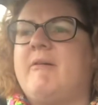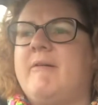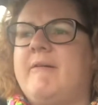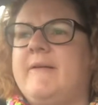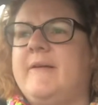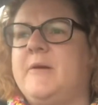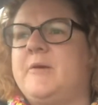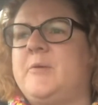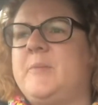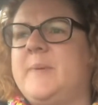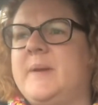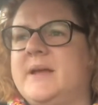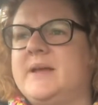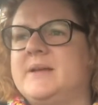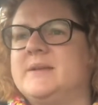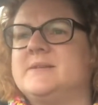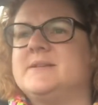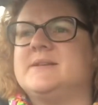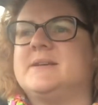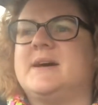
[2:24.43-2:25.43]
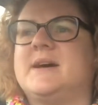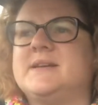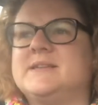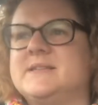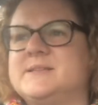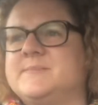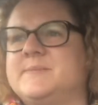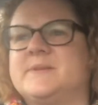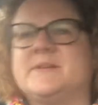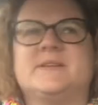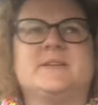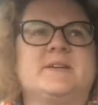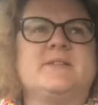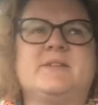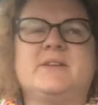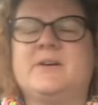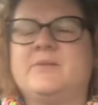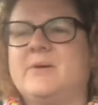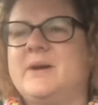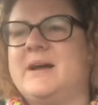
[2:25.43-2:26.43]
European sizes, but I don't
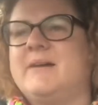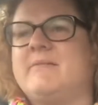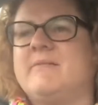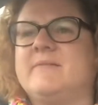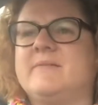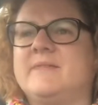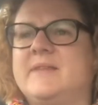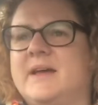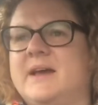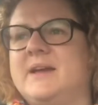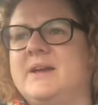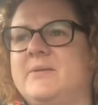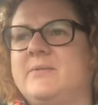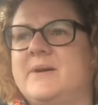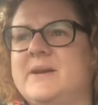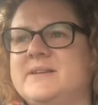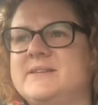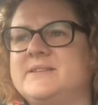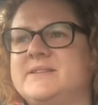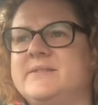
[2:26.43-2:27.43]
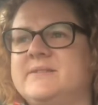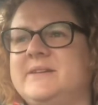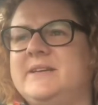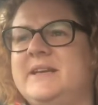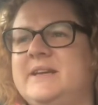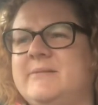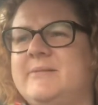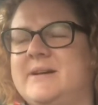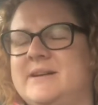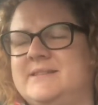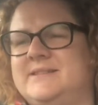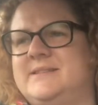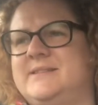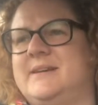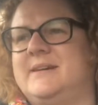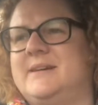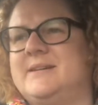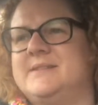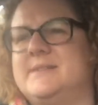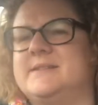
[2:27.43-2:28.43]
know how that equates to US
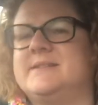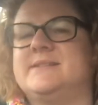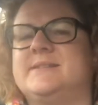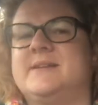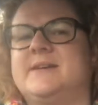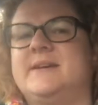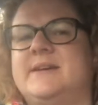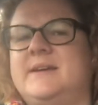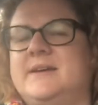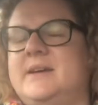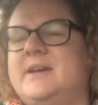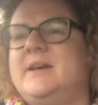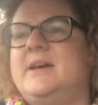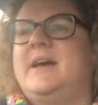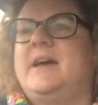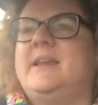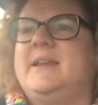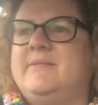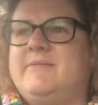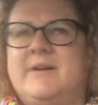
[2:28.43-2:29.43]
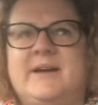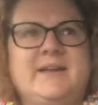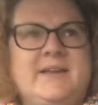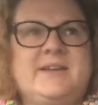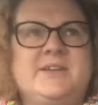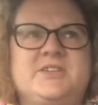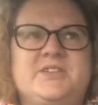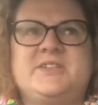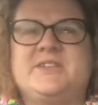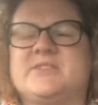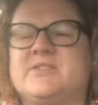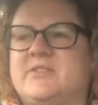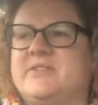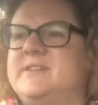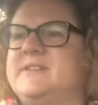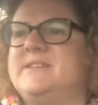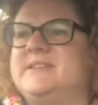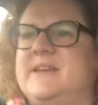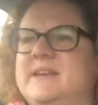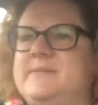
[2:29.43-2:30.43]
sizes. Anyway, she's got
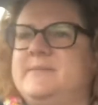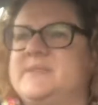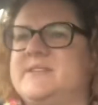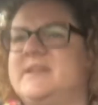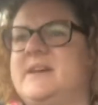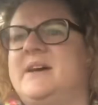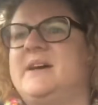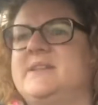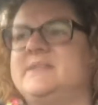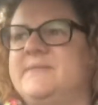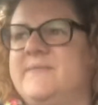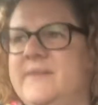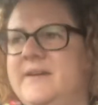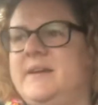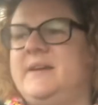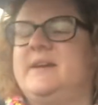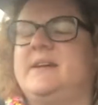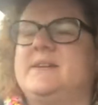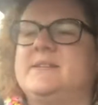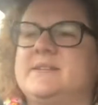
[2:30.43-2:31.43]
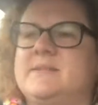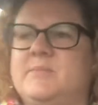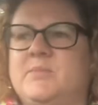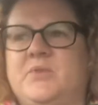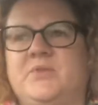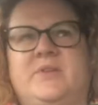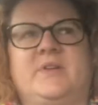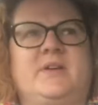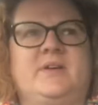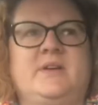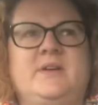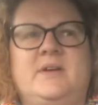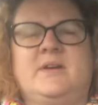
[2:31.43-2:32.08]
the same size feet as her mother.